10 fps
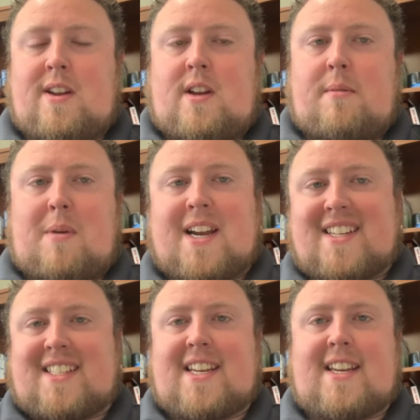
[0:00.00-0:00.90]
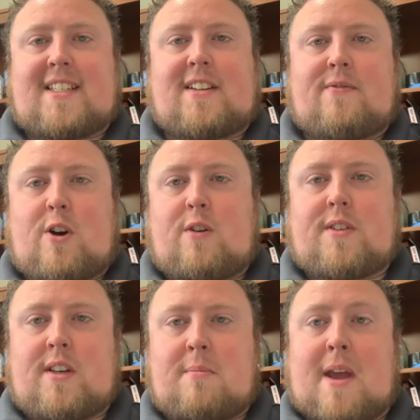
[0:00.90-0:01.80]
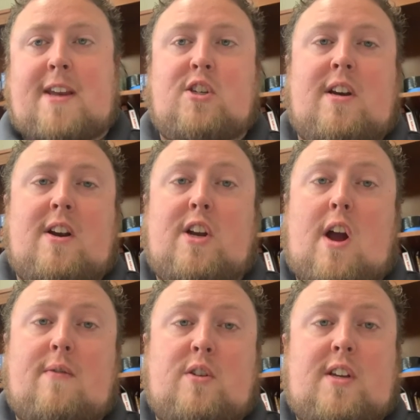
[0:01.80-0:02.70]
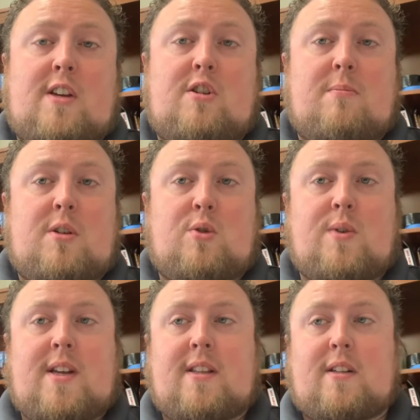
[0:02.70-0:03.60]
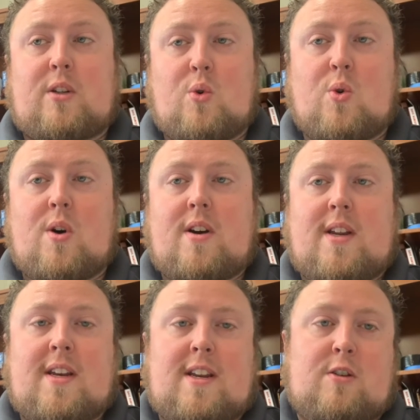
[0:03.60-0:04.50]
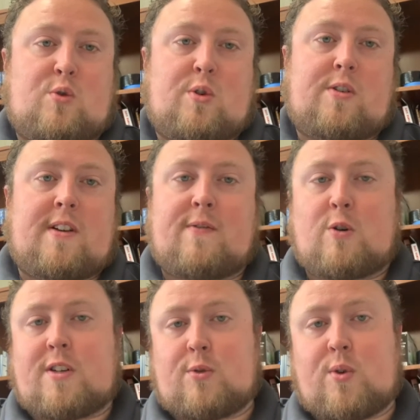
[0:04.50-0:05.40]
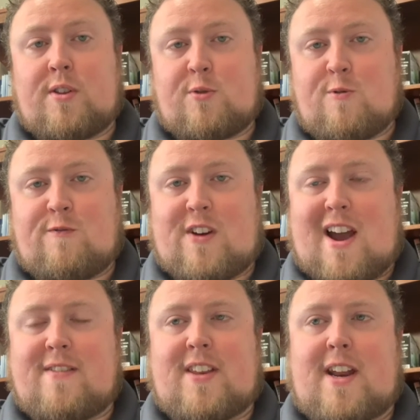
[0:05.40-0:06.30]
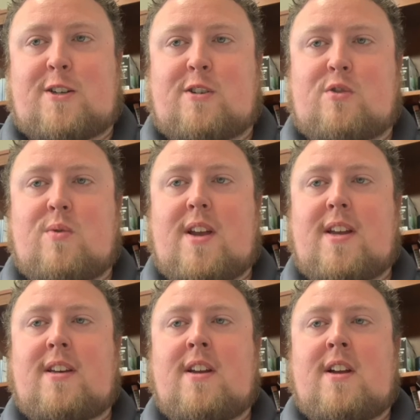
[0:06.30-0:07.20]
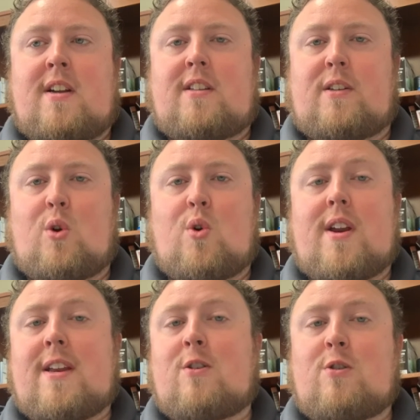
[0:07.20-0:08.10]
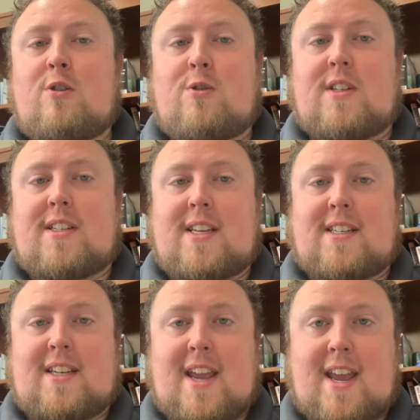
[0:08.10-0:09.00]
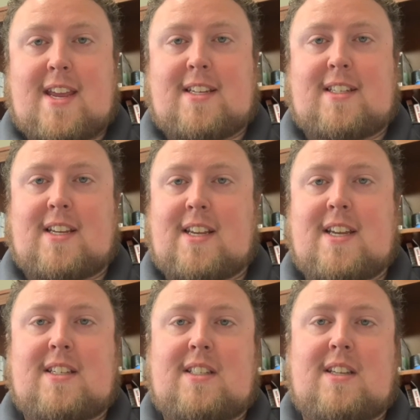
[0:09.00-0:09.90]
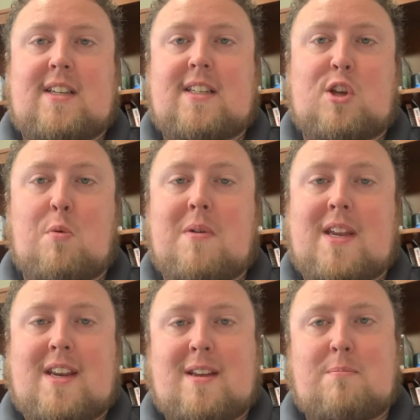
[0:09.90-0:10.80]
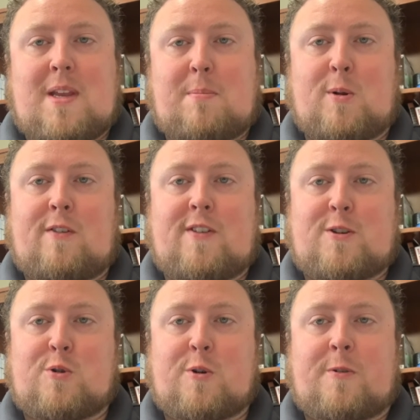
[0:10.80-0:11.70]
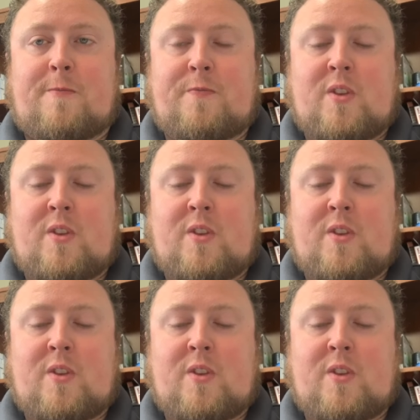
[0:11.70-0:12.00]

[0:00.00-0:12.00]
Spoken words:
Micah 6 involves an imaginary conversation between the Lord and Israel. In verses 1 through 5 that I just read, the Lord introduces his case against the disobedient people of Israel.